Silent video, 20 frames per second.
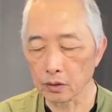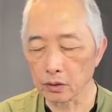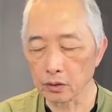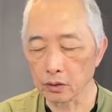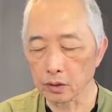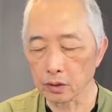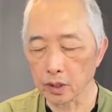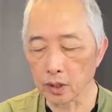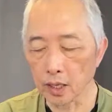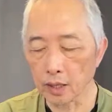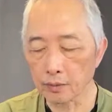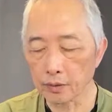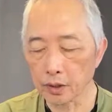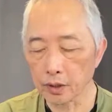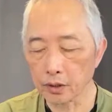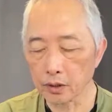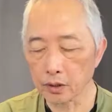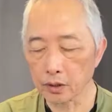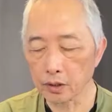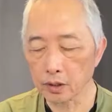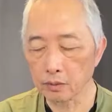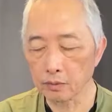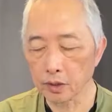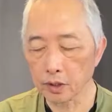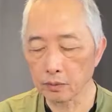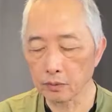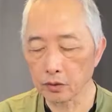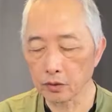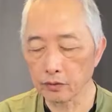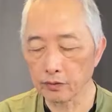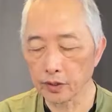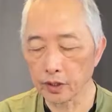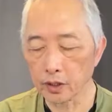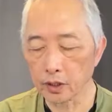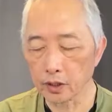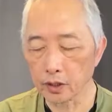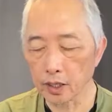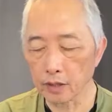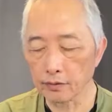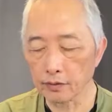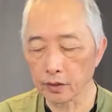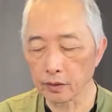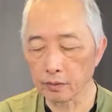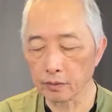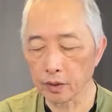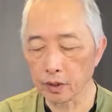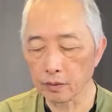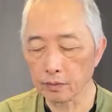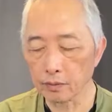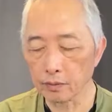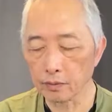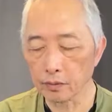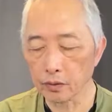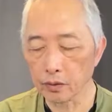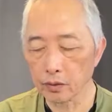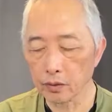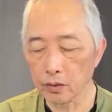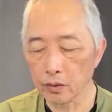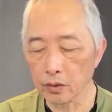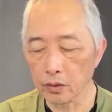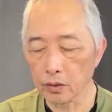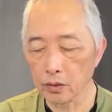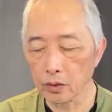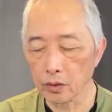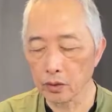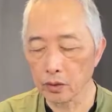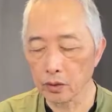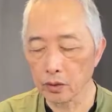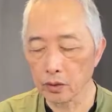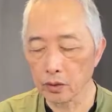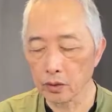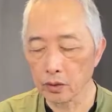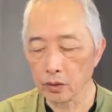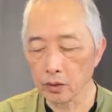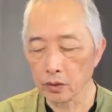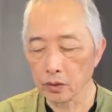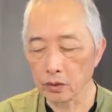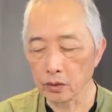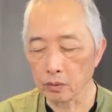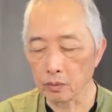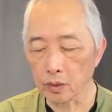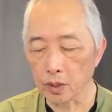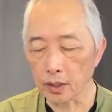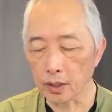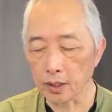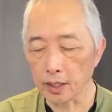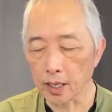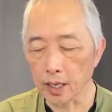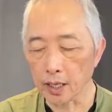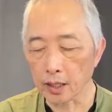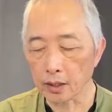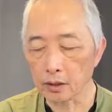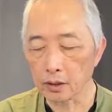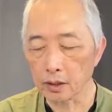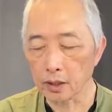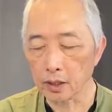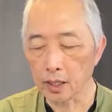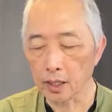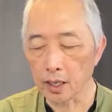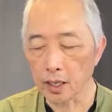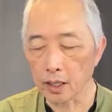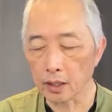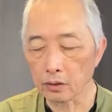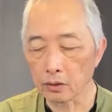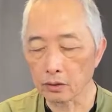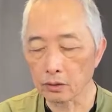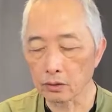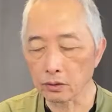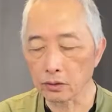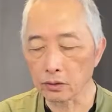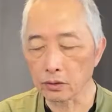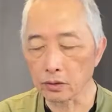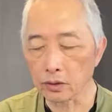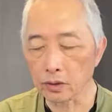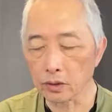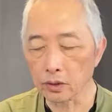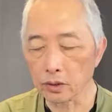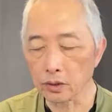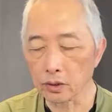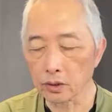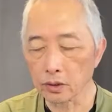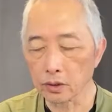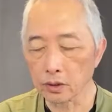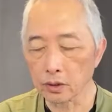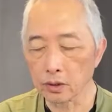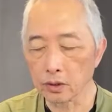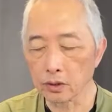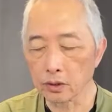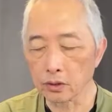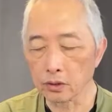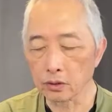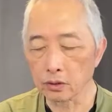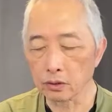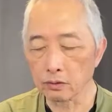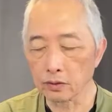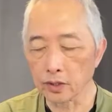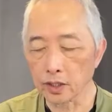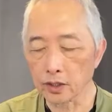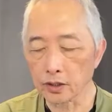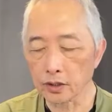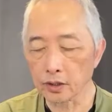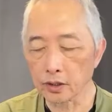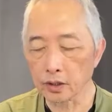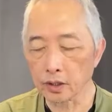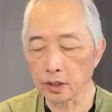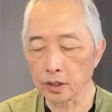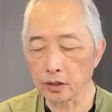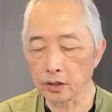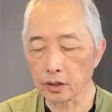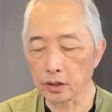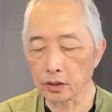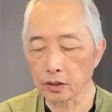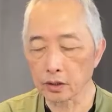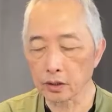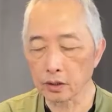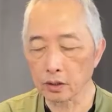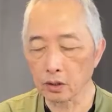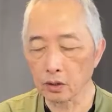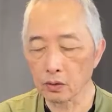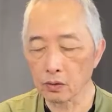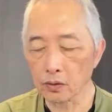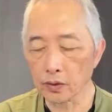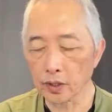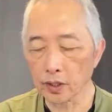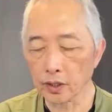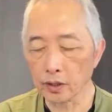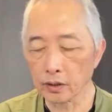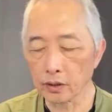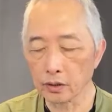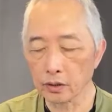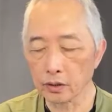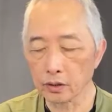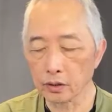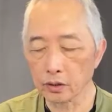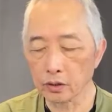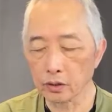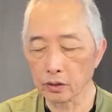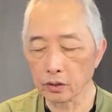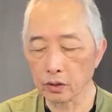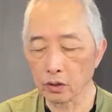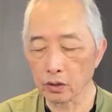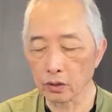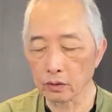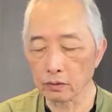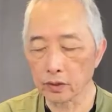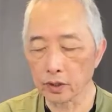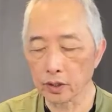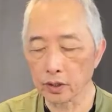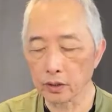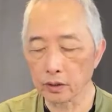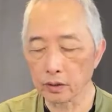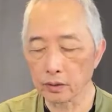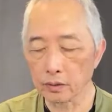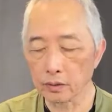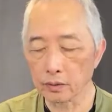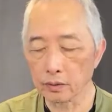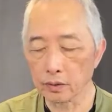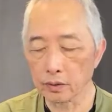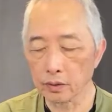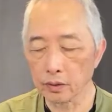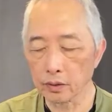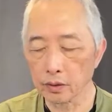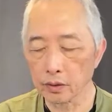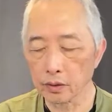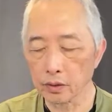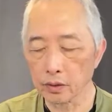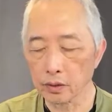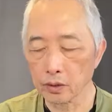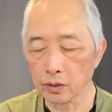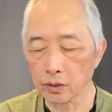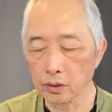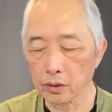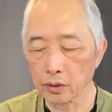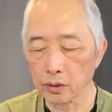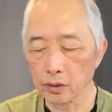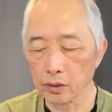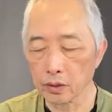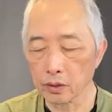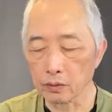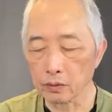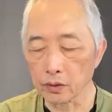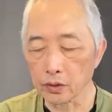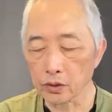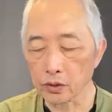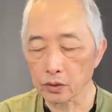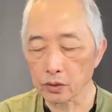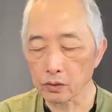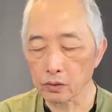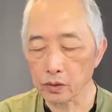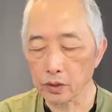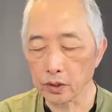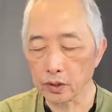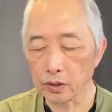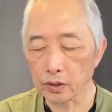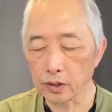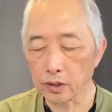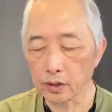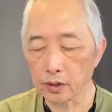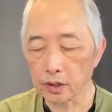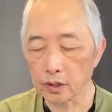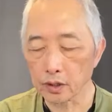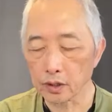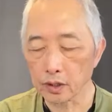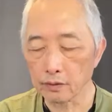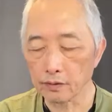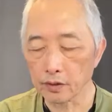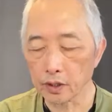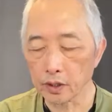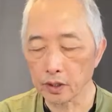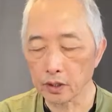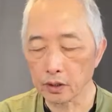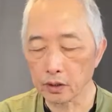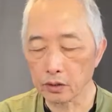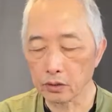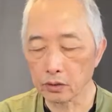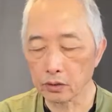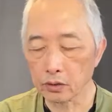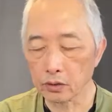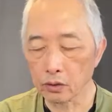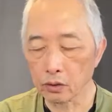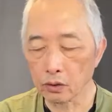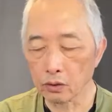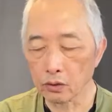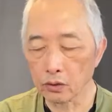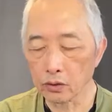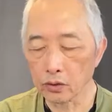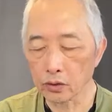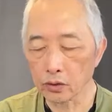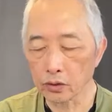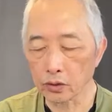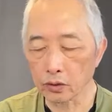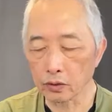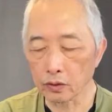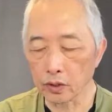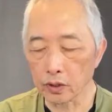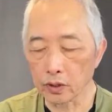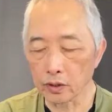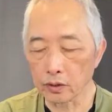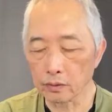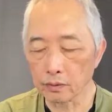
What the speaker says: collapsing your stomach, moving the diaphragm up. The body actually enters into rest and digest, lowering your heart rate, restoring sensitivity to your own steroid.